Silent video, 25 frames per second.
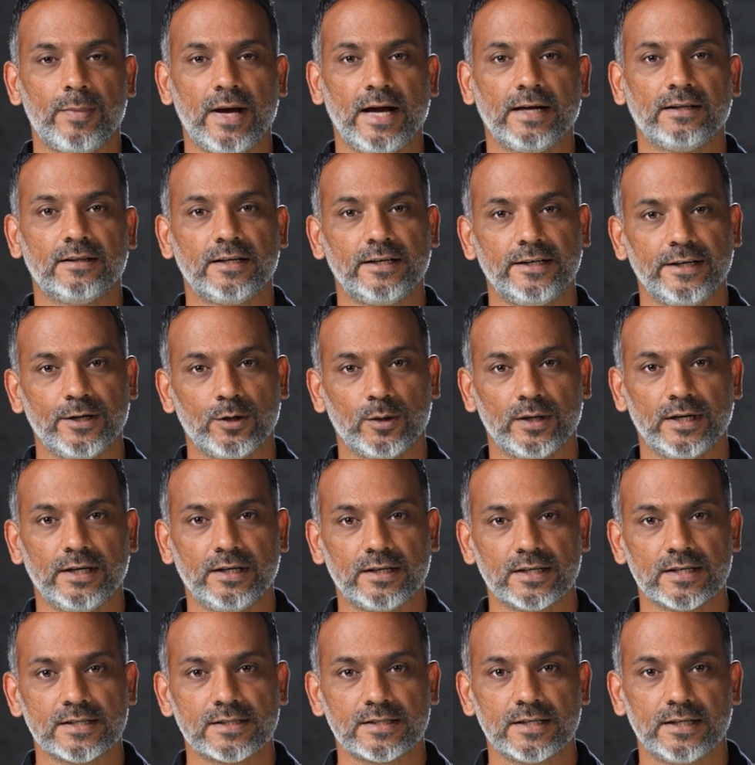bank that you're
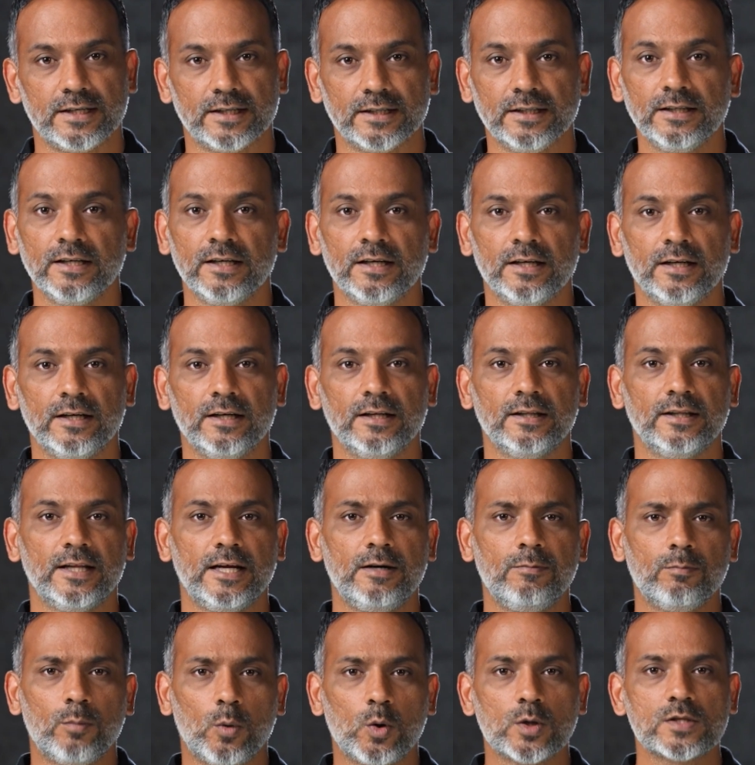interested in,
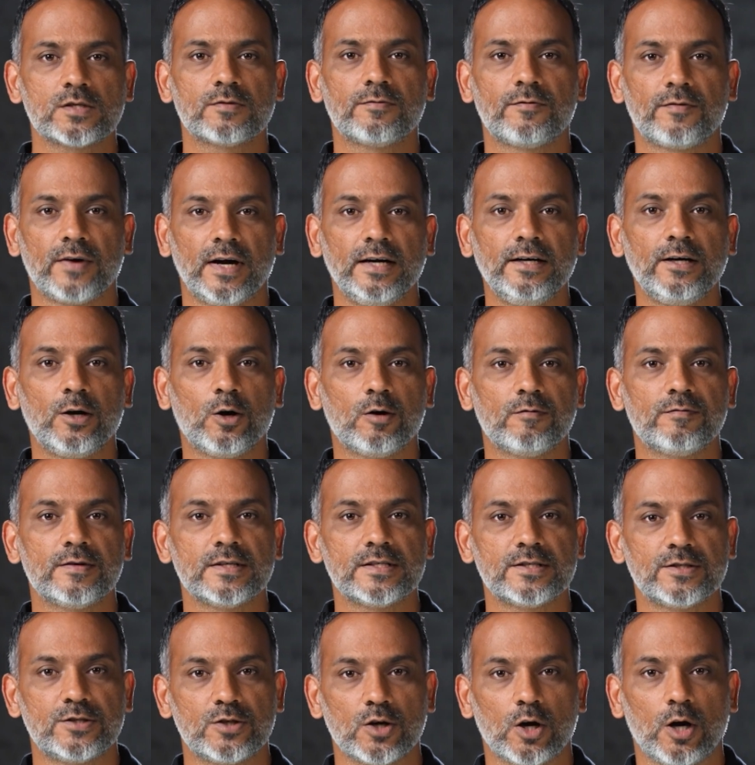then most front
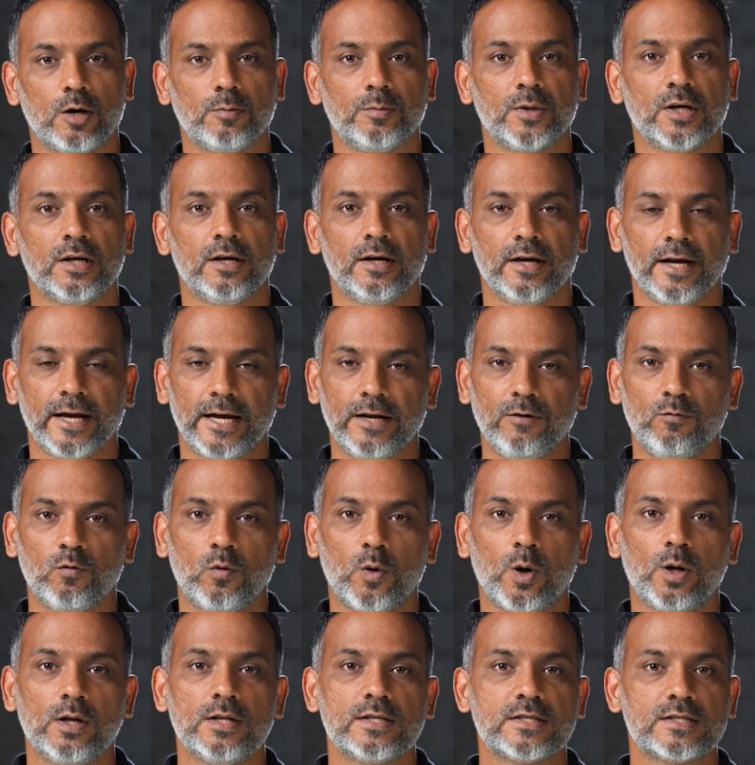office job
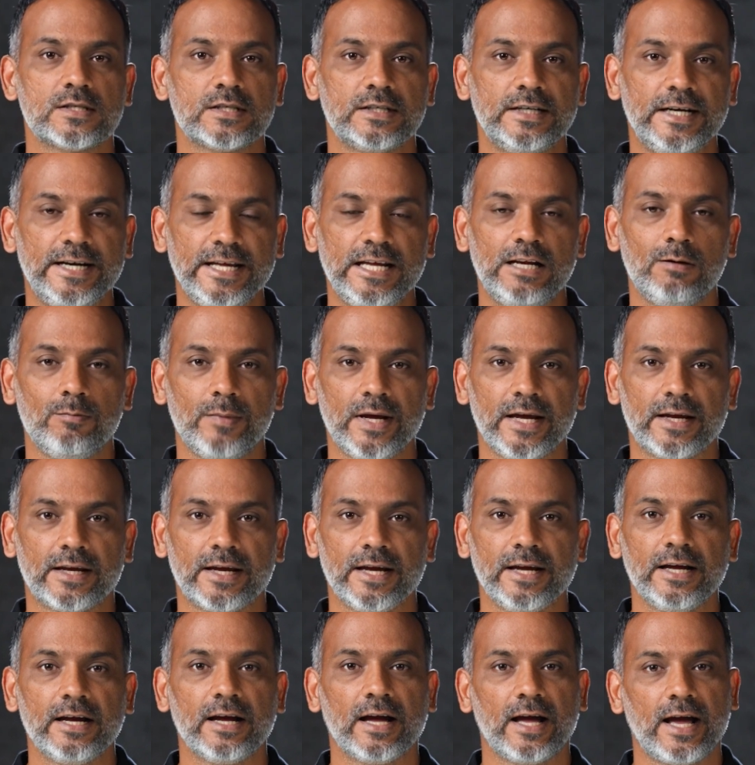involves deal
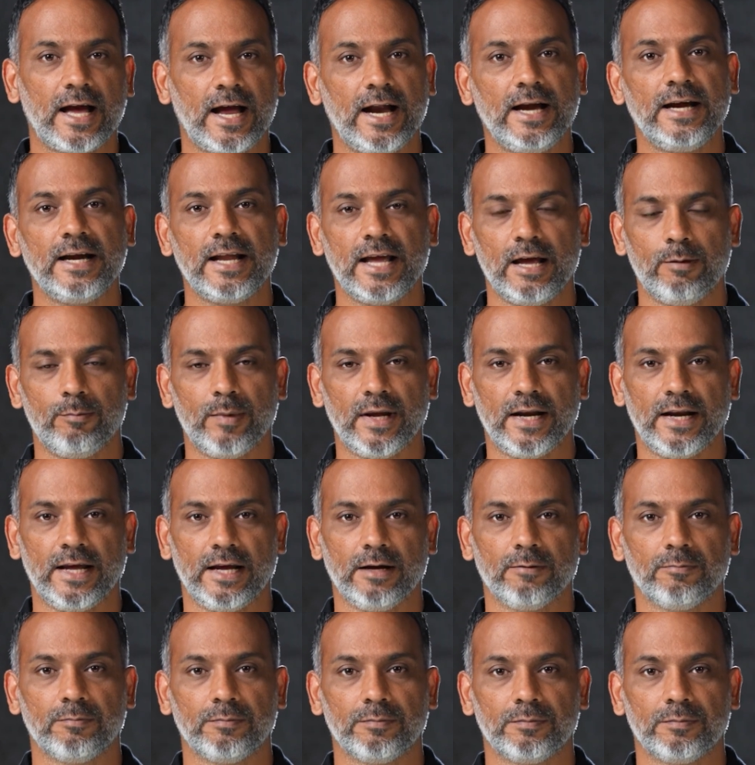making and M&A.